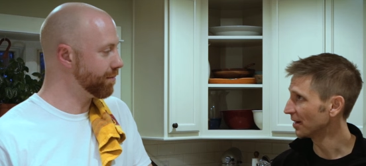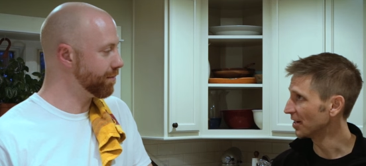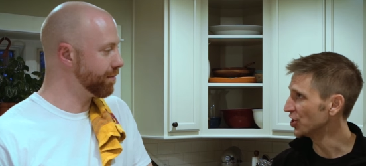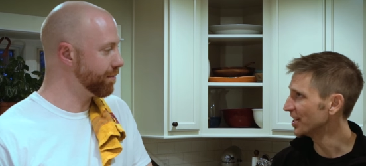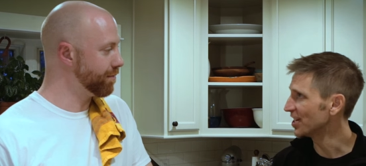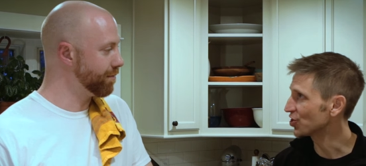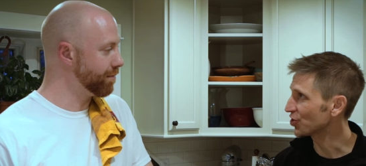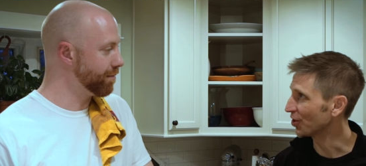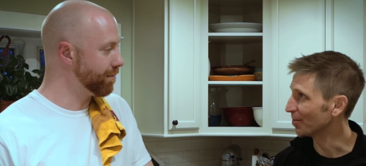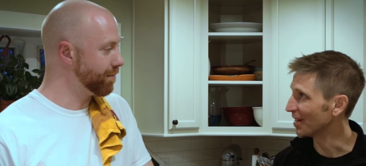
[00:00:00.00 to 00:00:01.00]
Speaker 1: a
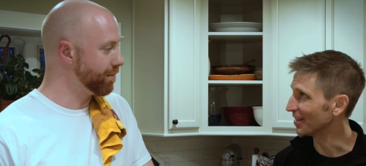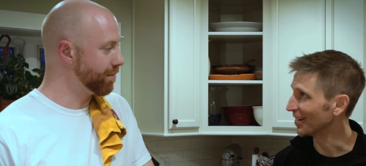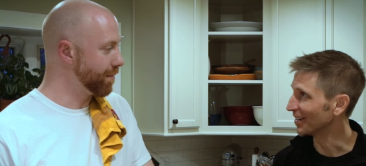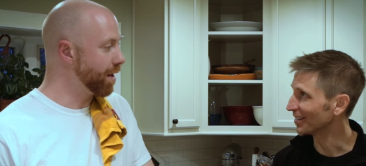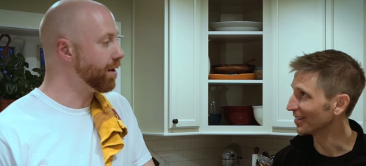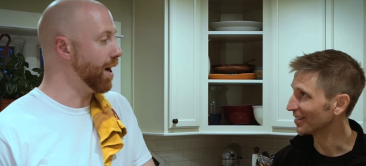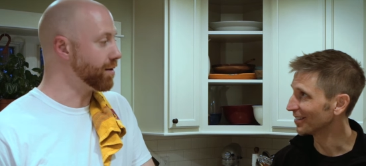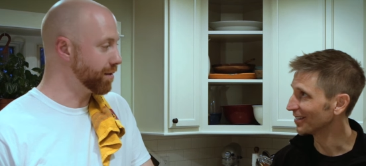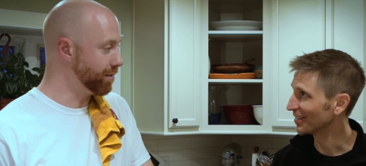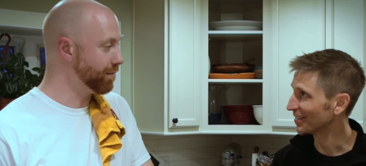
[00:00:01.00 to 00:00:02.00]
Yiddish term, I think.
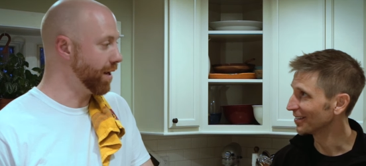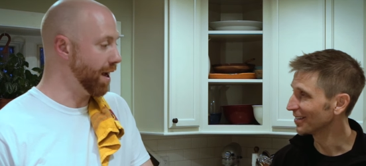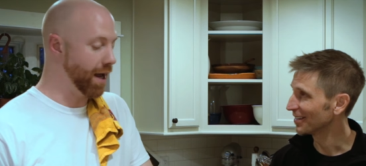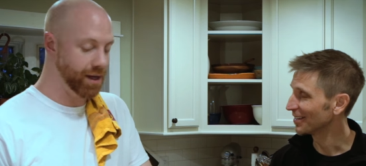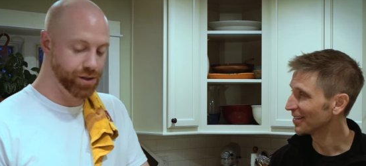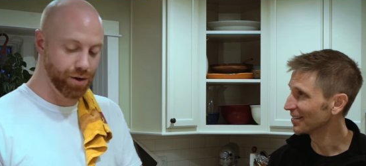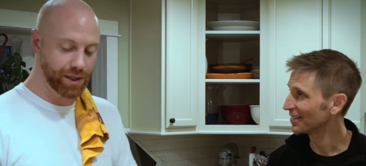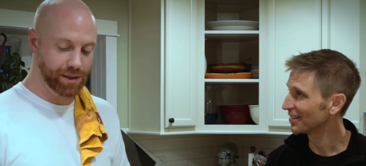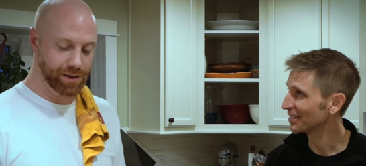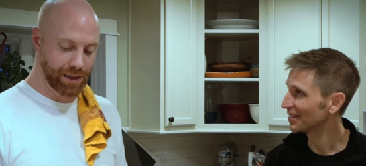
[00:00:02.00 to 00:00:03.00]
Speaker 2: Yes. Yeah, yeah. So
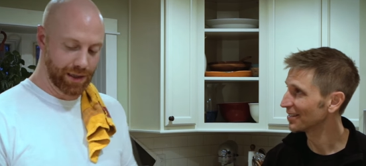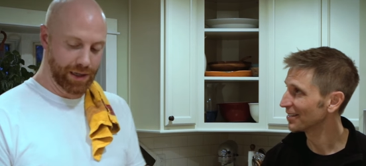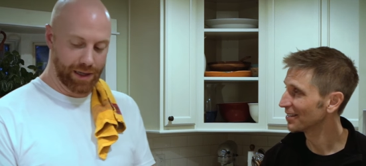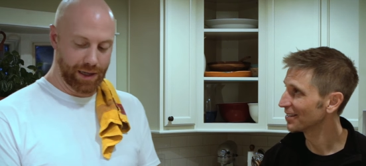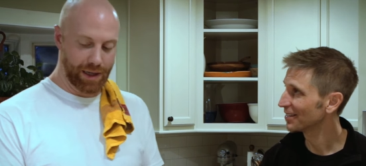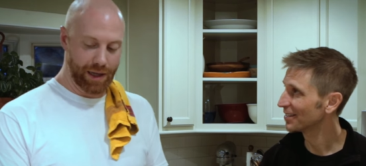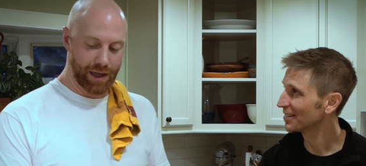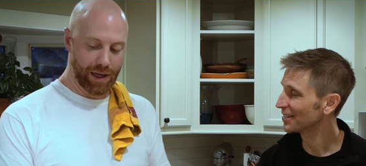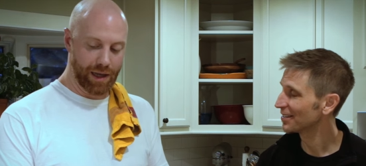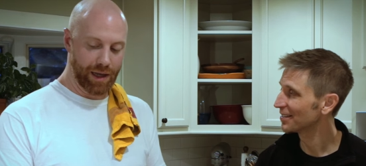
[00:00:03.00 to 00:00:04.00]
it's
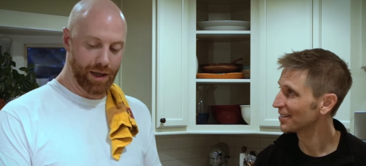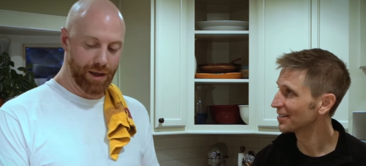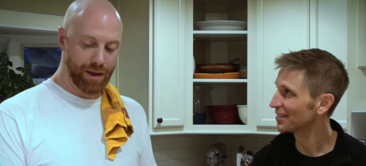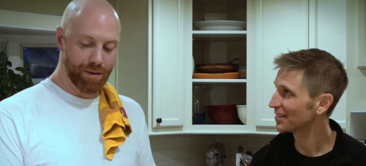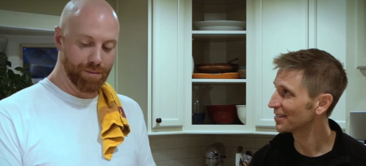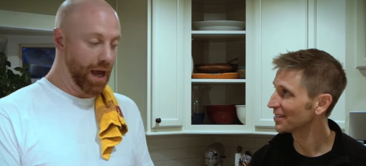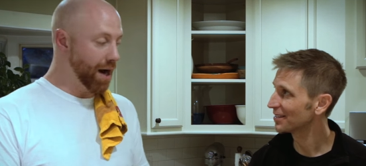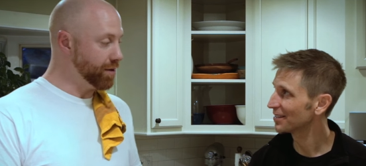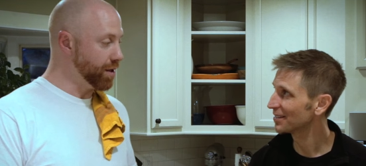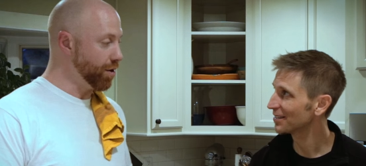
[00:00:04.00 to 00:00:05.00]
they
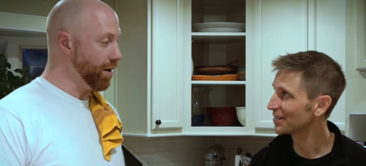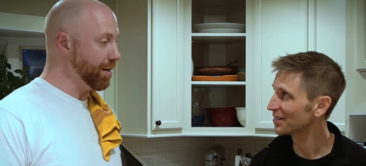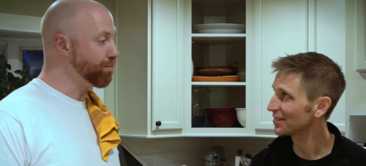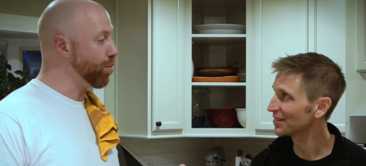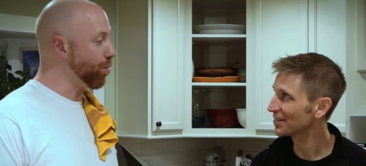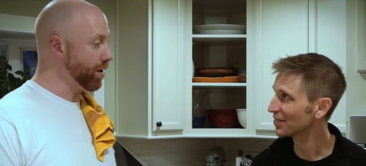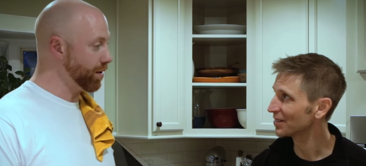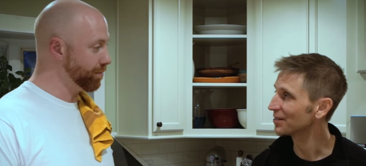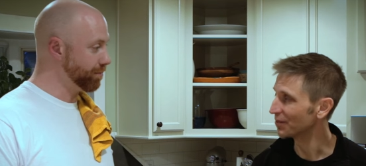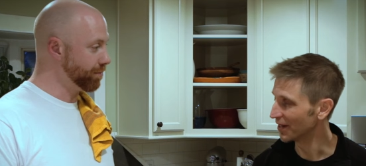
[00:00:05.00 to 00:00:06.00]
obviously don't eat pork,
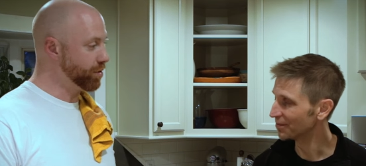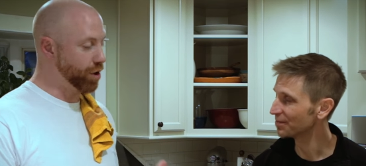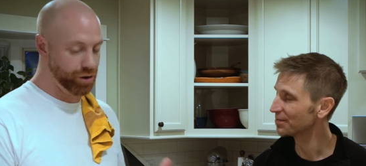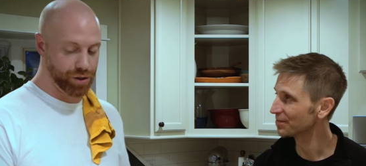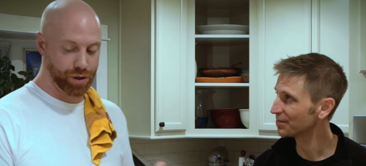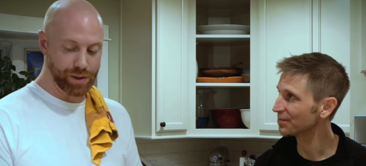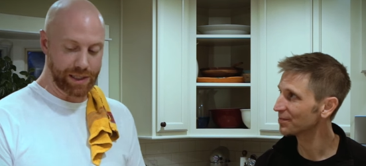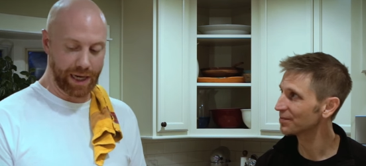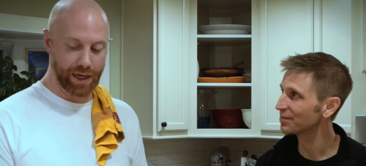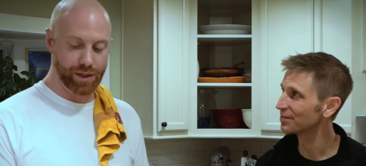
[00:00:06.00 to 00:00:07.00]
right? Kosher
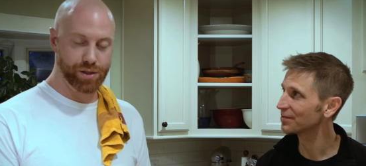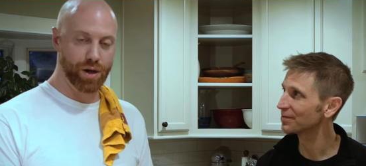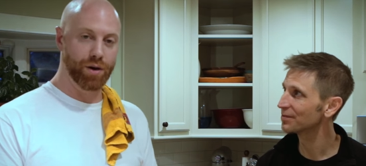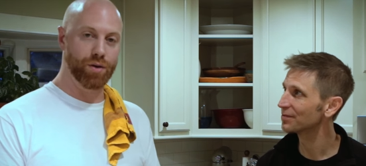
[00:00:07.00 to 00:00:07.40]
cuisine, and so in